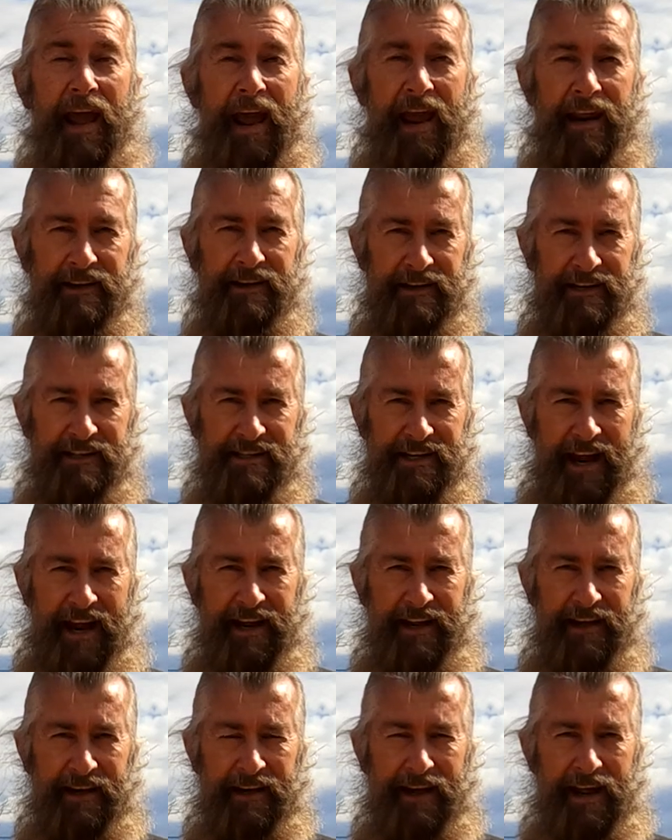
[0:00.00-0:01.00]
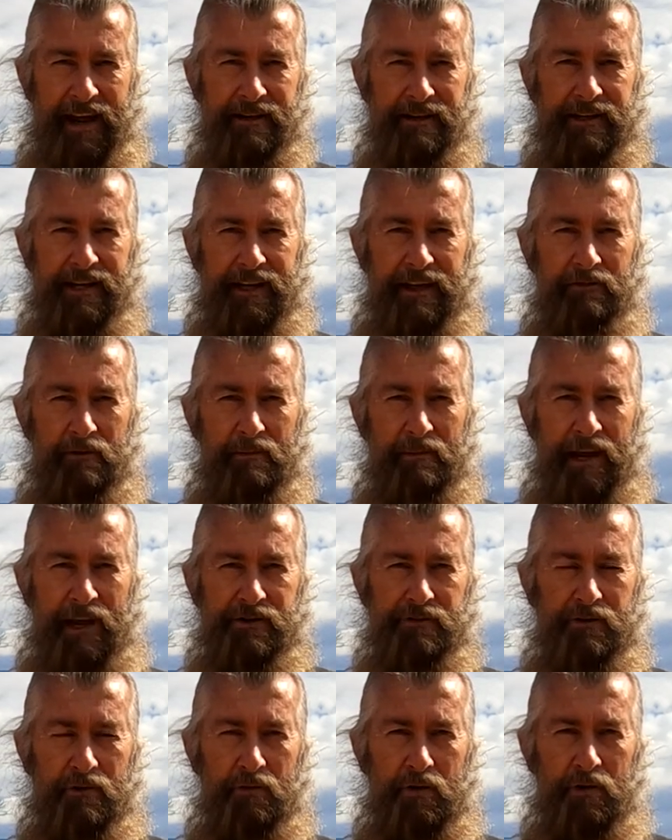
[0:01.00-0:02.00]
and taken it out to give them
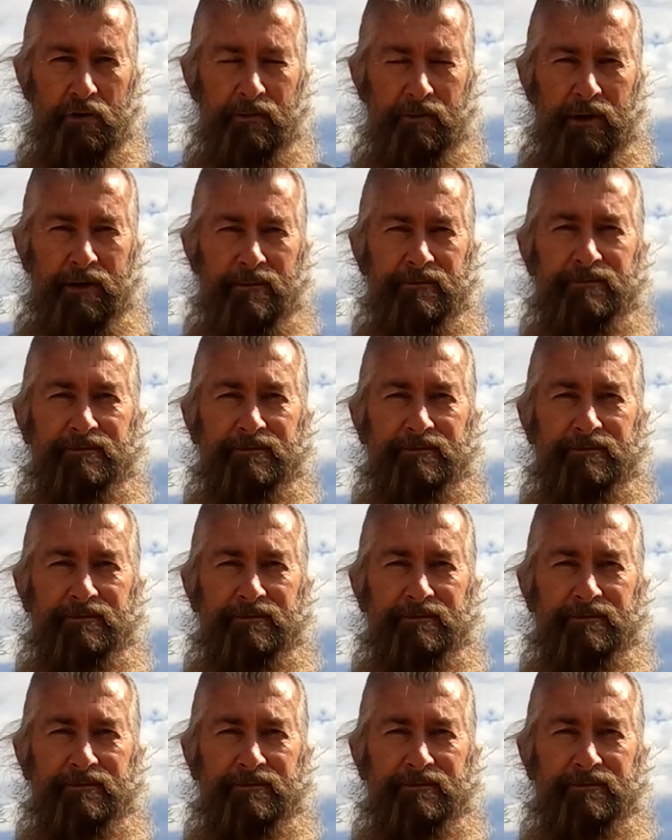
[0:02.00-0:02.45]
extra room.